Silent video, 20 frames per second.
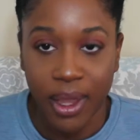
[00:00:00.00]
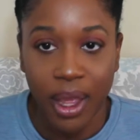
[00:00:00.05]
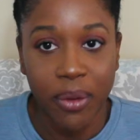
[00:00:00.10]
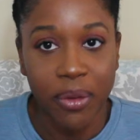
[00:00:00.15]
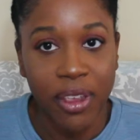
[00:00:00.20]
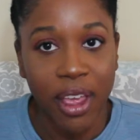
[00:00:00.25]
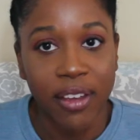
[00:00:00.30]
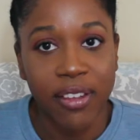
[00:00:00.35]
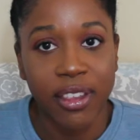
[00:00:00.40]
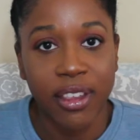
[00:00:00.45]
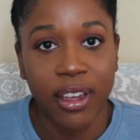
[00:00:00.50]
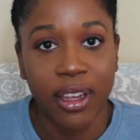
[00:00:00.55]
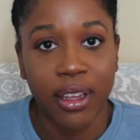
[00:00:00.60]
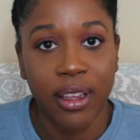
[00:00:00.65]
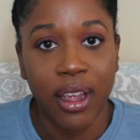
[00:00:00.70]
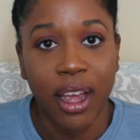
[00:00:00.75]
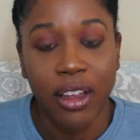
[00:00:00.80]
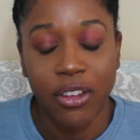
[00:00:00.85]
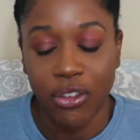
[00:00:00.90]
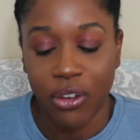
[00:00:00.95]
was
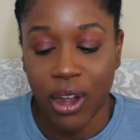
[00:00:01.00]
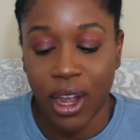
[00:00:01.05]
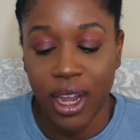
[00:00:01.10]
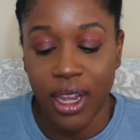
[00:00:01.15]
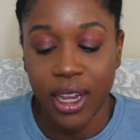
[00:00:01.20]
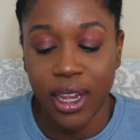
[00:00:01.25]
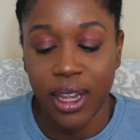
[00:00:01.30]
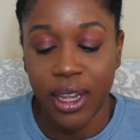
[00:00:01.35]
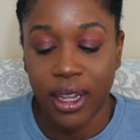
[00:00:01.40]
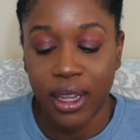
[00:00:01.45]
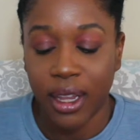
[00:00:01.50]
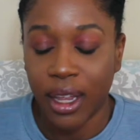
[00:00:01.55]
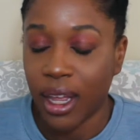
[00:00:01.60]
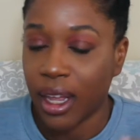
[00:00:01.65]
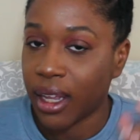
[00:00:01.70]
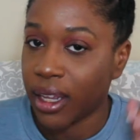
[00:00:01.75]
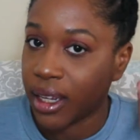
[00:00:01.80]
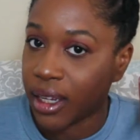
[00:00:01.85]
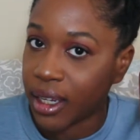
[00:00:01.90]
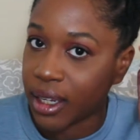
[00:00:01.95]
hesitant. I tried it
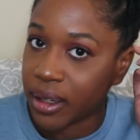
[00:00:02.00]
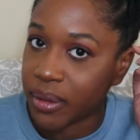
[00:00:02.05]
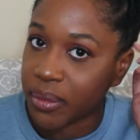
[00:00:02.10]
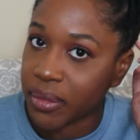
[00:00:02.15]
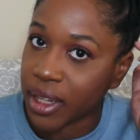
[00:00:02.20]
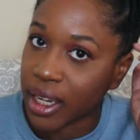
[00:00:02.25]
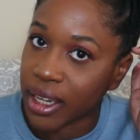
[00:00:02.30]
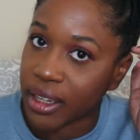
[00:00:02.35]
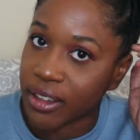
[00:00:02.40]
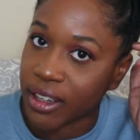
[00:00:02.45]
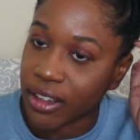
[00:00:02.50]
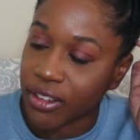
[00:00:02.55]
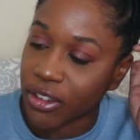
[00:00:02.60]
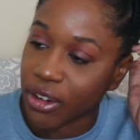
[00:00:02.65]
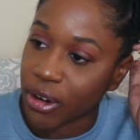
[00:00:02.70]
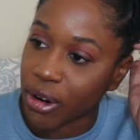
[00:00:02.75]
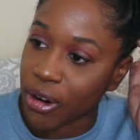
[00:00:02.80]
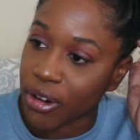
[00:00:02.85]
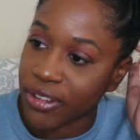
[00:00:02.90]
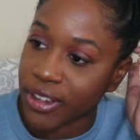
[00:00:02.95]
like a
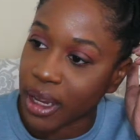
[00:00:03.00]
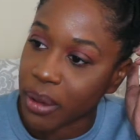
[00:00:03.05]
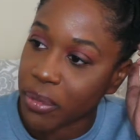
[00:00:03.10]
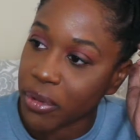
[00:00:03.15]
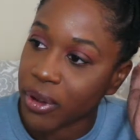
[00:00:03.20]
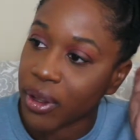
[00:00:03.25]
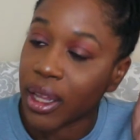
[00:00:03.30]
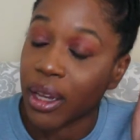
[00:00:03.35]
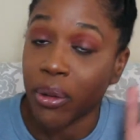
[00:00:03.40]
tester or a sample,